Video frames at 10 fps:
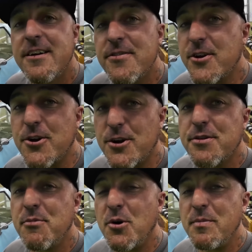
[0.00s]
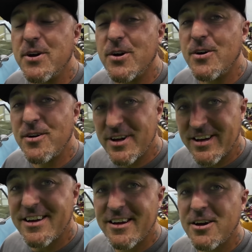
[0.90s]
The Girthmobile
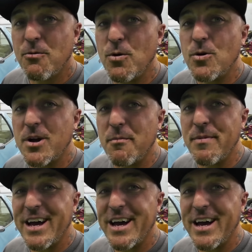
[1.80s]
will come